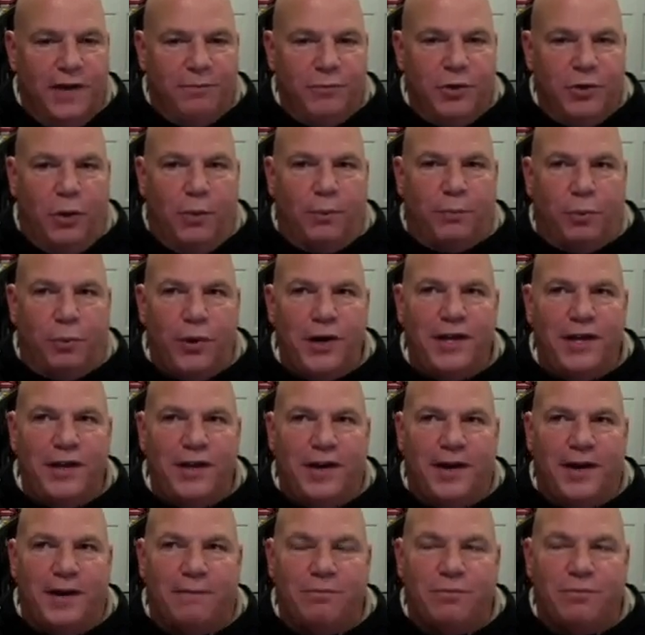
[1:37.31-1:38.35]
you know, pretty.
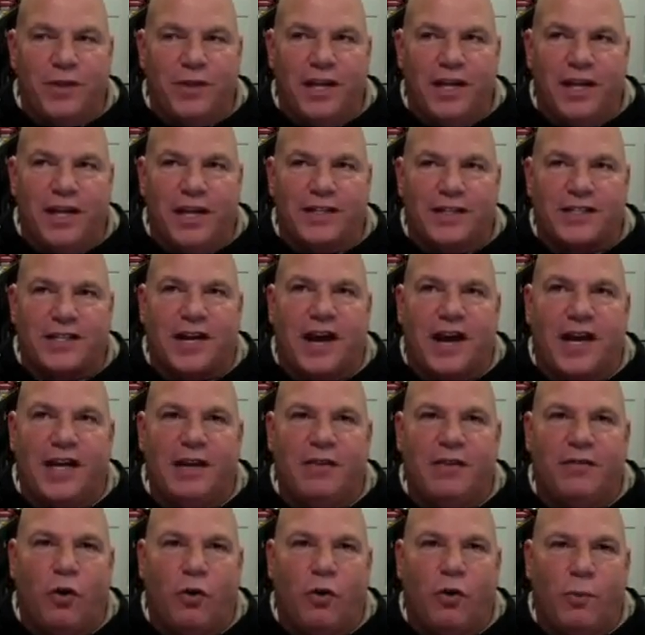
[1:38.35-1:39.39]
Uh, it, it's kind
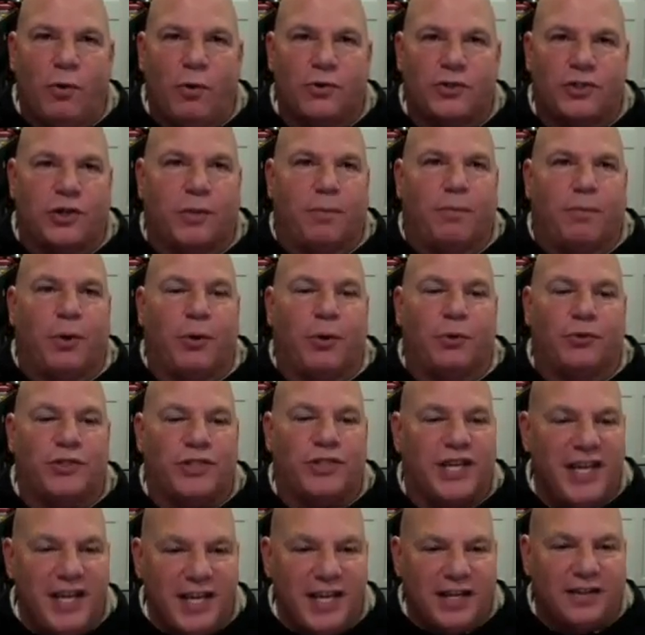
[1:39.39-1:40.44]
of almost a
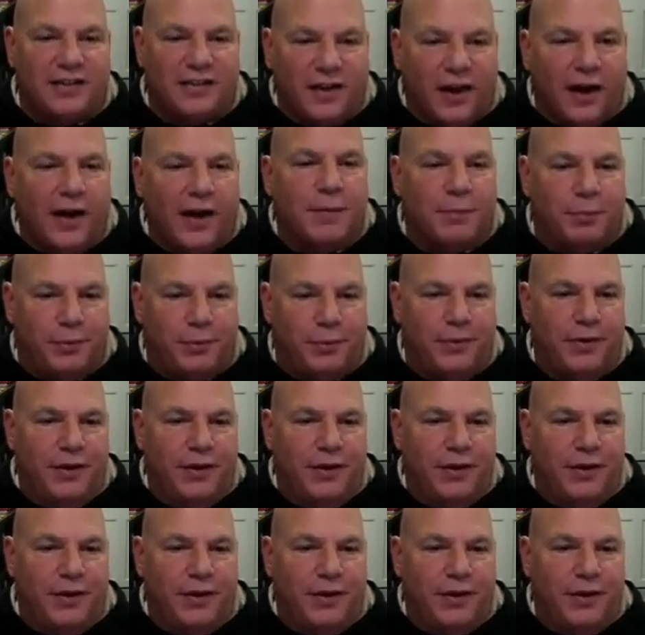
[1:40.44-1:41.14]
boutique type